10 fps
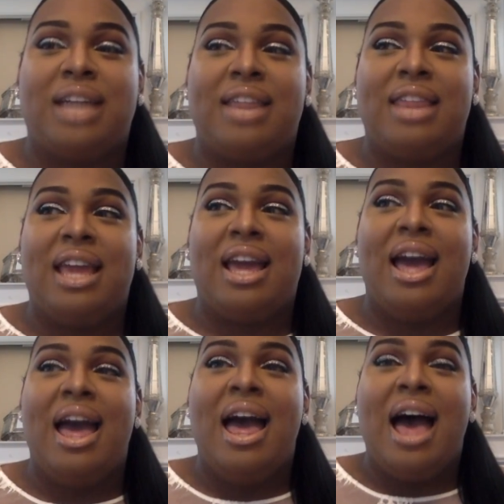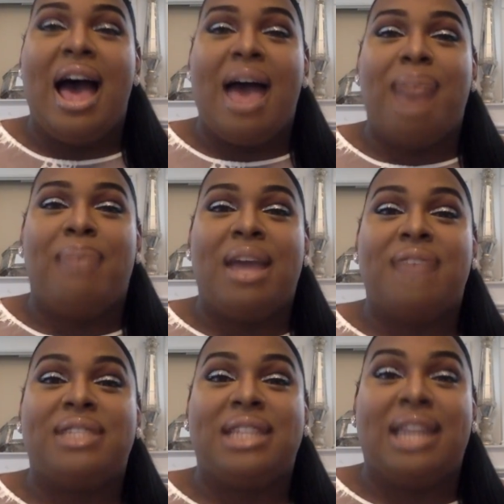I think I may
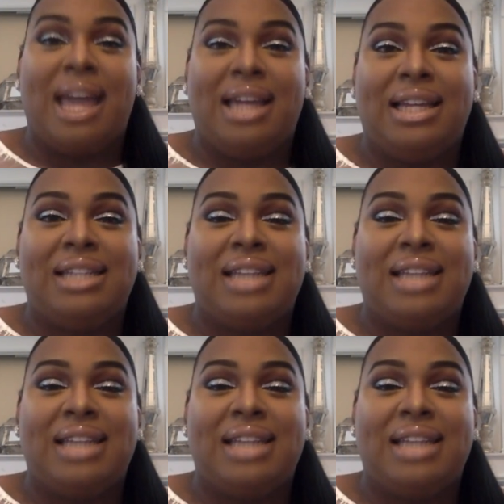have slightly